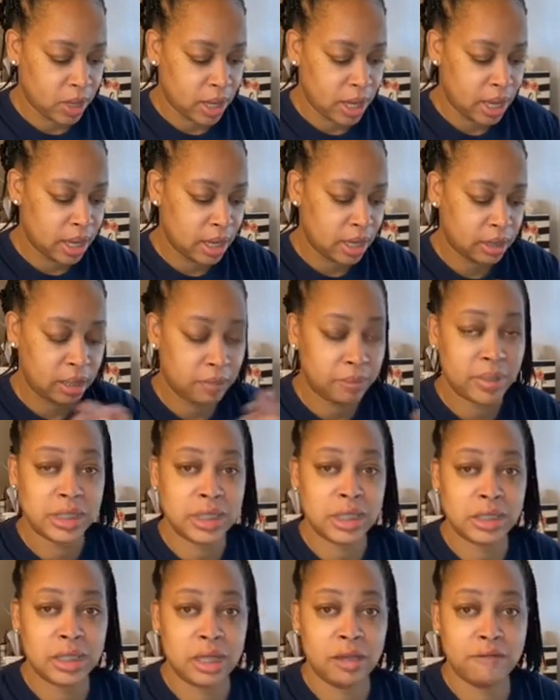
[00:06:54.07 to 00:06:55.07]
And let me
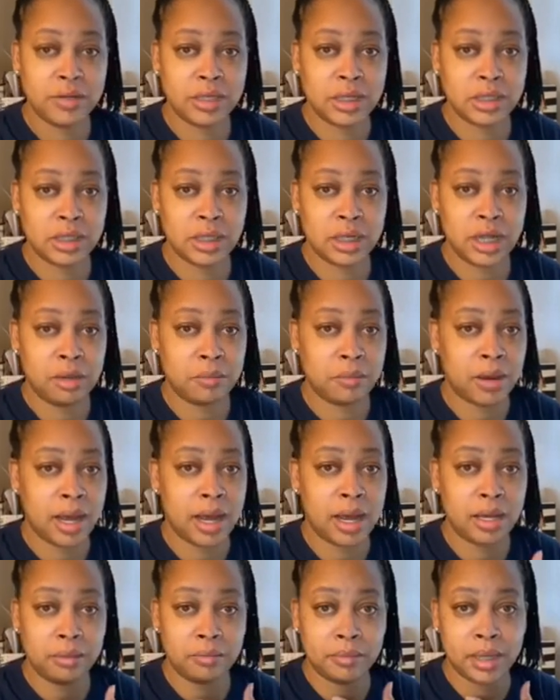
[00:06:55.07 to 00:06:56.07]
just give a disclaimer. I
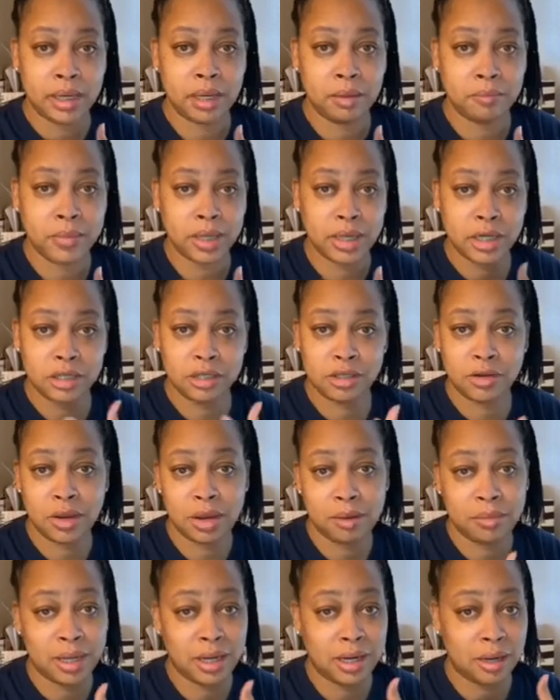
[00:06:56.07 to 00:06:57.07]
am not a minister.
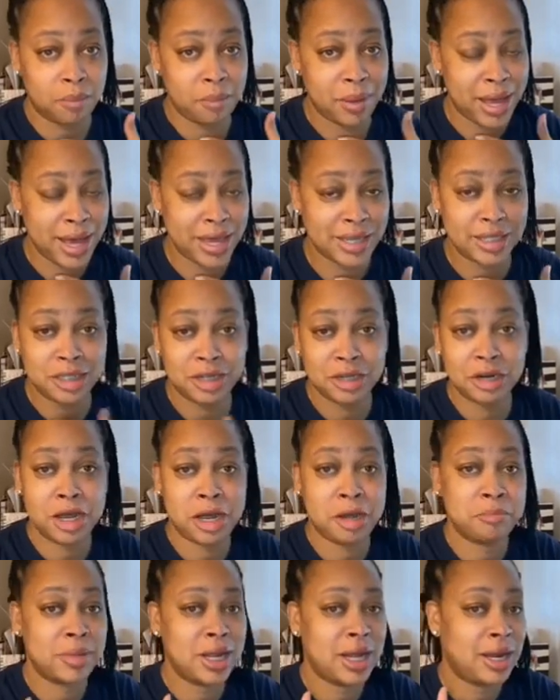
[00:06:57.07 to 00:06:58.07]
I'm not a pastor.
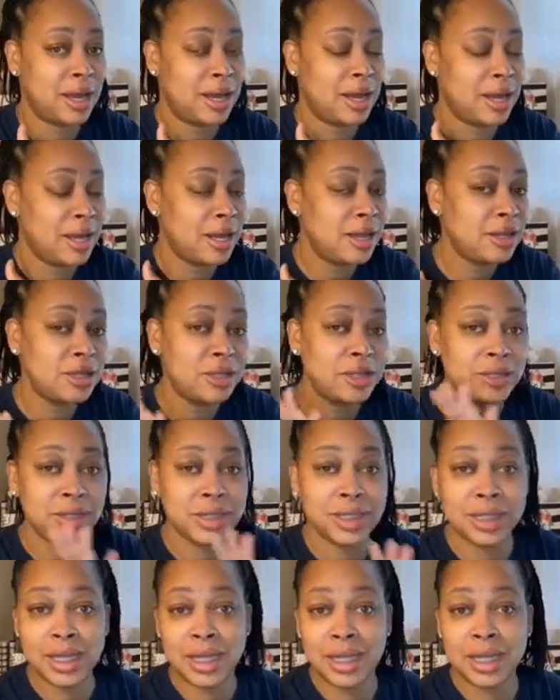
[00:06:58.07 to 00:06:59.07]
I'm not an elder, a
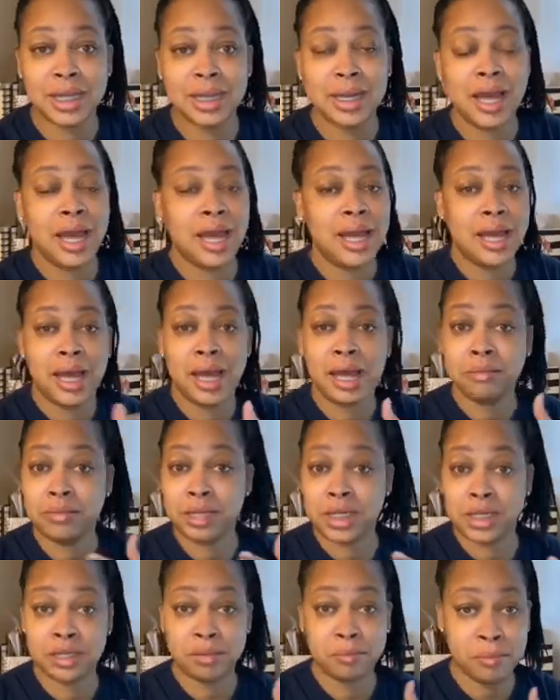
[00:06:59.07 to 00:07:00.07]
deacon. I'm
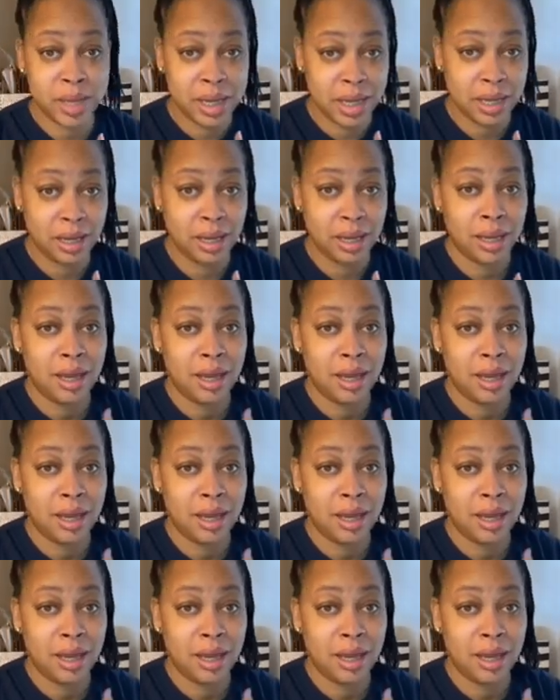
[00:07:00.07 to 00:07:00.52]
just me.